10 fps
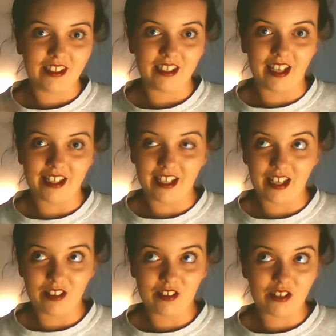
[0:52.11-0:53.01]
like
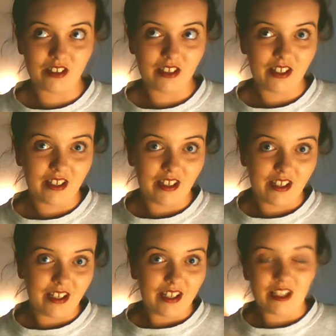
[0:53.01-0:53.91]
and
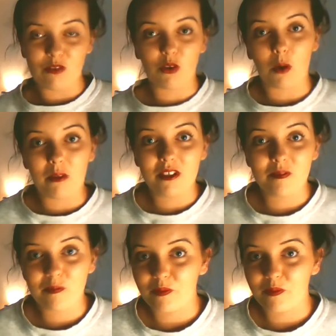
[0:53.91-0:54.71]
leave a comment.